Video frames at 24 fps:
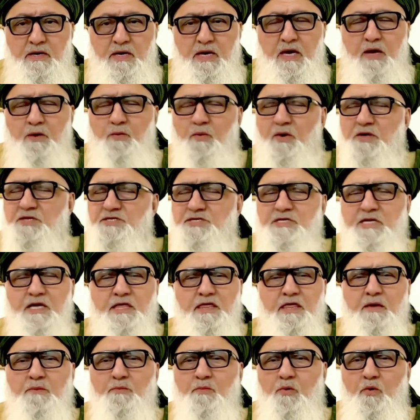He wants
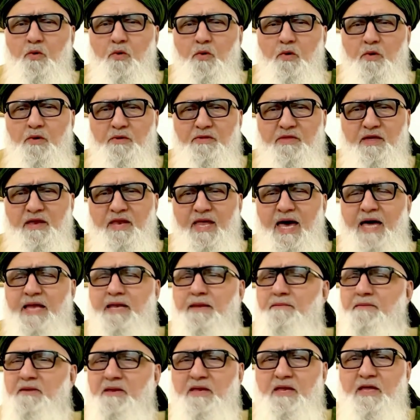nothing more than
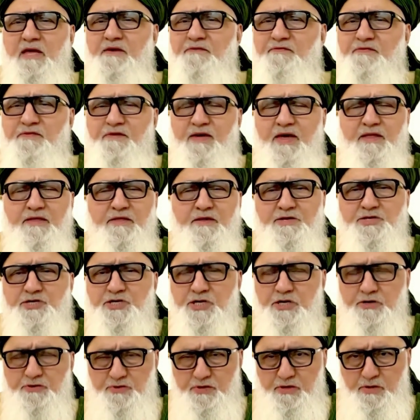Adam and Eve and their
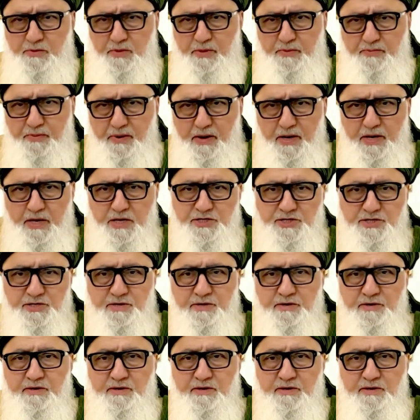children to be punished,